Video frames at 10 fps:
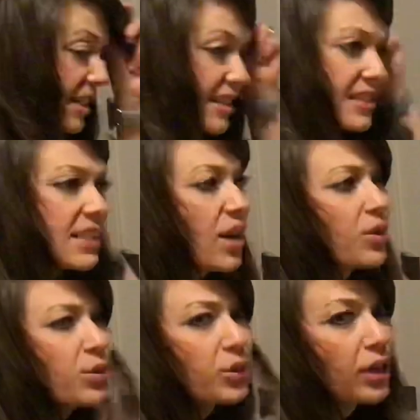like to see how
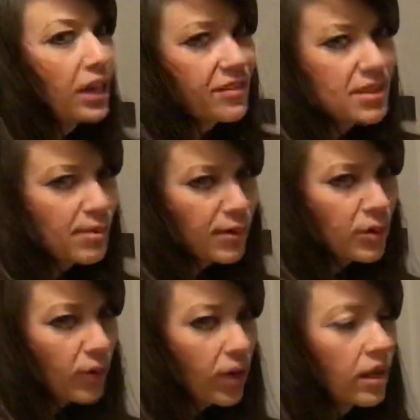creative some of
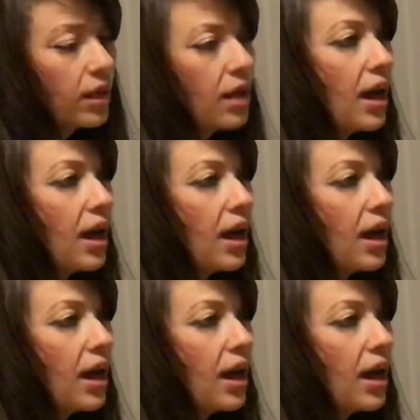you are.